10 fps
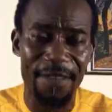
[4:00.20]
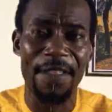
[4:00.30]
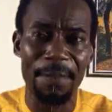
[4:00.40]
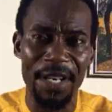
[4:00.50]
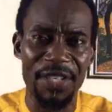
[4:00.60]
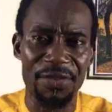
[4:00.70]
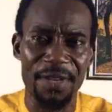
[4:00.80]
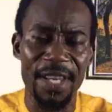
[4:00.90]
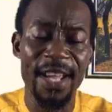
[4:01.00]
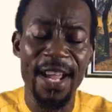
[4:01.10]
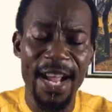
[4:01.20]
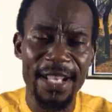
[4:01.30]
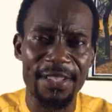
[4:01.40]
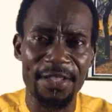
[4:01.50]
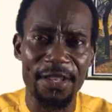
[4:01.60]
of the ministry,
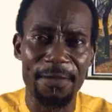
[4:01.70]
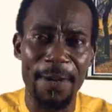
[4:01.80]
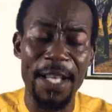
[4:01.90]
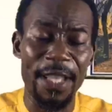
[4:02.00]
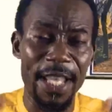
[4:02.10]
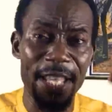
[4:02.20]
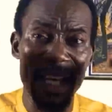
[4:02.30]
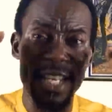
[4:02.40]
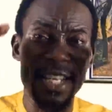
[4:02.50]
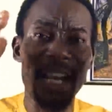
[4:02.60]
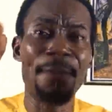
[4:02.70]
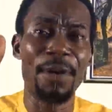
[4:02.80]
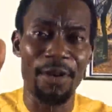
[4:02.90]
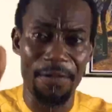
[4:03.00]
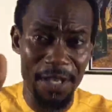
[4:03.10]
it's not by the
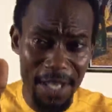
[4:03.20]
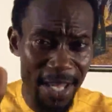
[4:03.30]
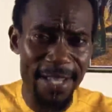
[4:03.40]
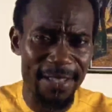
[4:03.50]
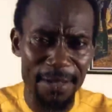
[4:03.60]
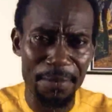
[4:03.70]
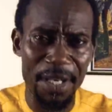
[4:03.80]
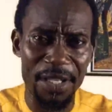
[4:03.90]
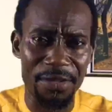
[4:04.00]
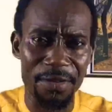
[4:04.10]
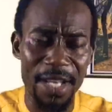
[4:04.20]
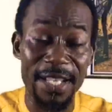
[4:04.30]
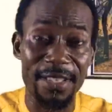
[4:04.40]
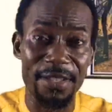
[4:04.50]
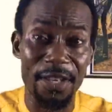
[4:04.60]
number of years in ministry,
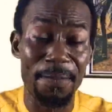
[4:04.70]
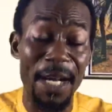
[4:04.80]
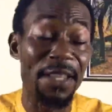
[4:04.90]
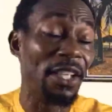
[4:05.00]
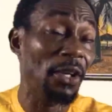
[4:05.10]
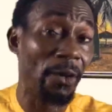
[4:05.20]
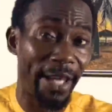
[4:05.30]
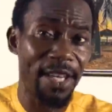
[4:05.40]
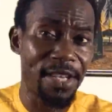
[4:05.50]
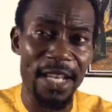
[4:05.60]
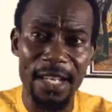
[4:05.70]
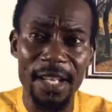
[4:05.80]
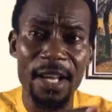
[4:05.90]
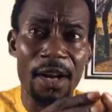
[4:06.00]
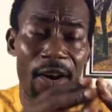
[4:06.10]
it's not by the location
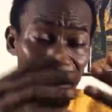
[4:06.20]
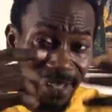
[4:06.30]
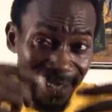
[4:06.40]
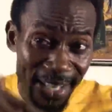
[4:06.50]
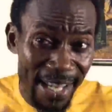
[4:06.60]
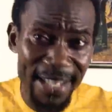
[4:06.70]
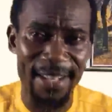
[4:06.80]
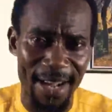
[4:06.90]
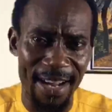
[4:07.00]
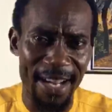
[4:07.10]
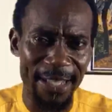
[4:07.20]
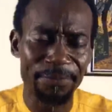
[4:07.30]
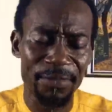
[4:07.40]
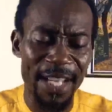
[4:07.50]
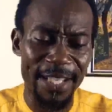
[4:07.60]
or skin color,
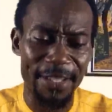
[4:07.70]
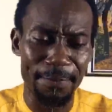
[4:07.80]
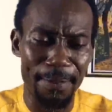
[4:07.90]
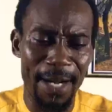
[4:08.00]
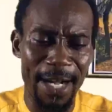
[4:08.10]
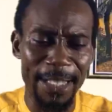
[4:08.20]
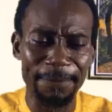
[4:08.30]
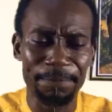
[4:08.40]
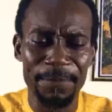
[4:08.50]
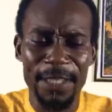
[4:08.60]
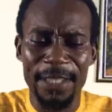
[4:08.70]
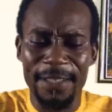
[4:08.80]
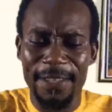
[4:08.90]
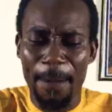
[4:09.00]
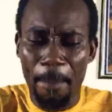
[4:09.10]
it's by
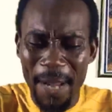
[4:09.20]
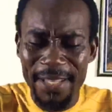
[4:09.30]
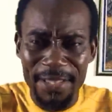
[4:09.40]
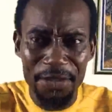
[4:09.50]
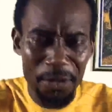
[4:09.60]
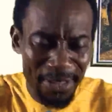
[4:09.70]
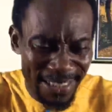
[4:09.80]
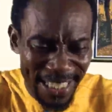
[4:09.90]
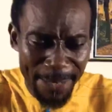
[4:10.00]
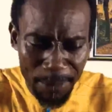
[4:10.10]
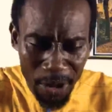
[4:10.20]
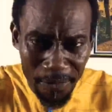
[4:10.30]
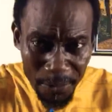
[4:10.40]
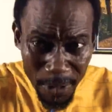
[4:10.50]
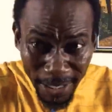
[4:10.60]
the personal depth
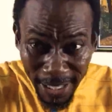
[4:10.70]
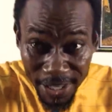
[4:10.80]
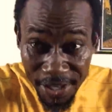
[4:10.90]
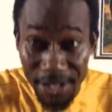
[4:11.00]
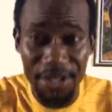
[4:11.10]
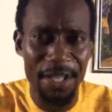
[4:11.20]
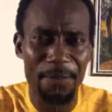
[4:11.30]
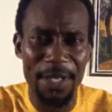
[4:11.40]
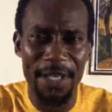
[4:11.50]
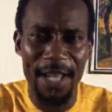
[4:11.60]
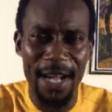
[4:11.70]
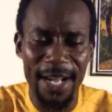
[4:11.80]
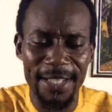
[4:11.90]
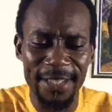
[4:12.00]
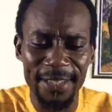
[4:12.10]
of relationship with God.